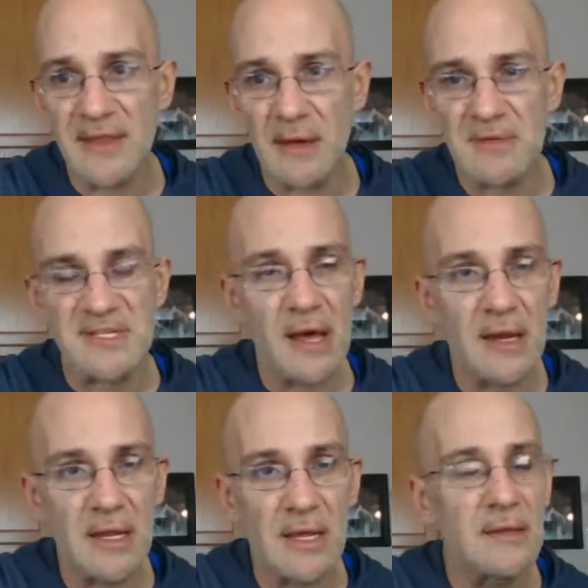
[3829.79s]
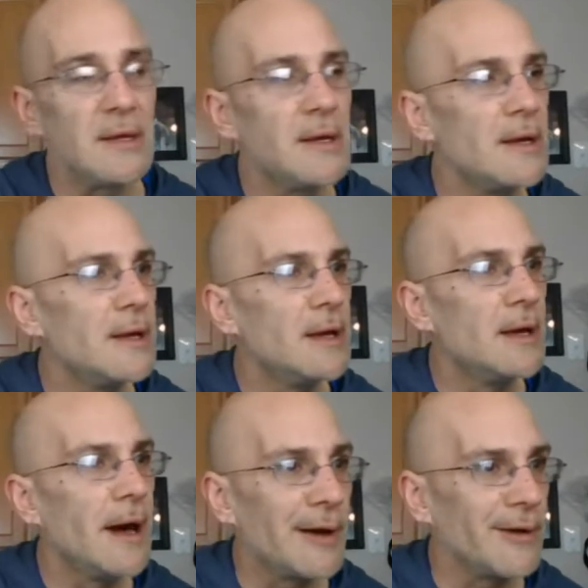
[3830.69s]
I thought was kind of neat.
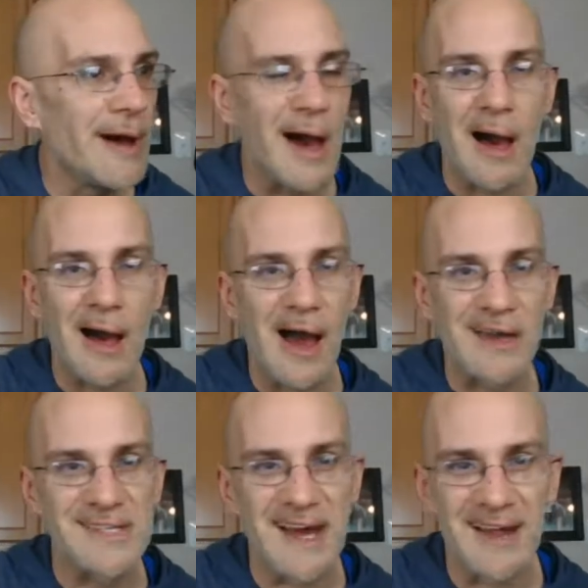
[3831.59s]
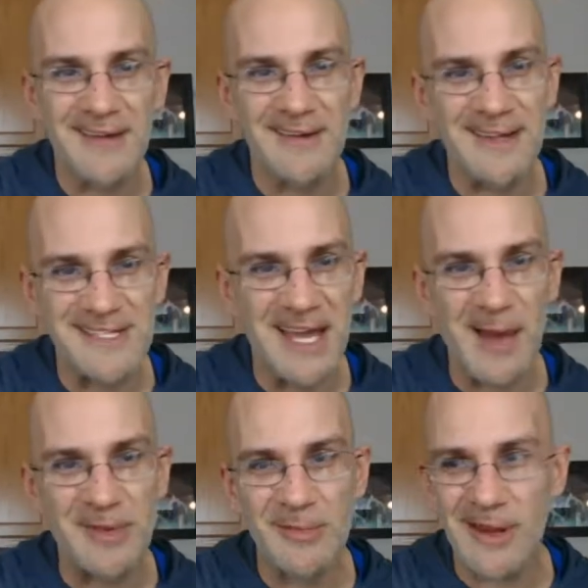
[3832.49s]
I don't know how. I just
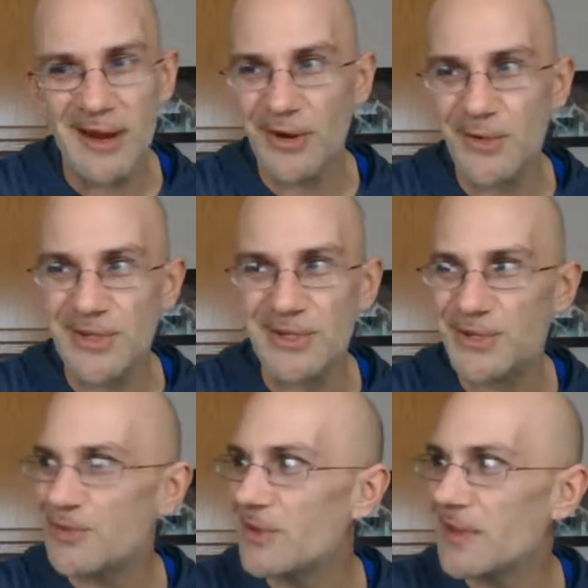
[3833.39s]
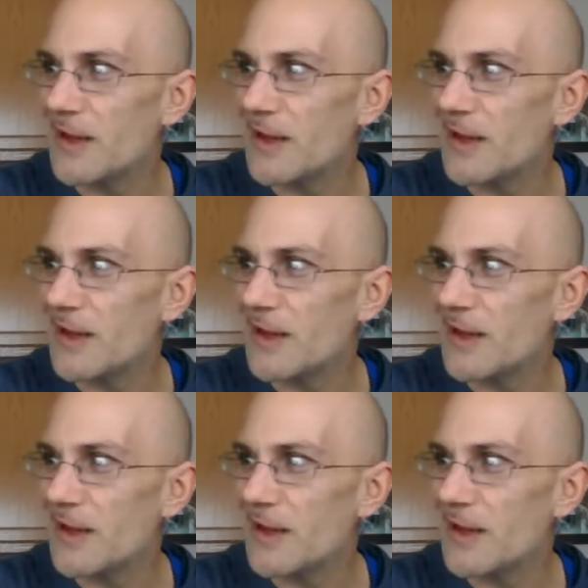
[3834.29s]
kept them, and I don't know what to do with.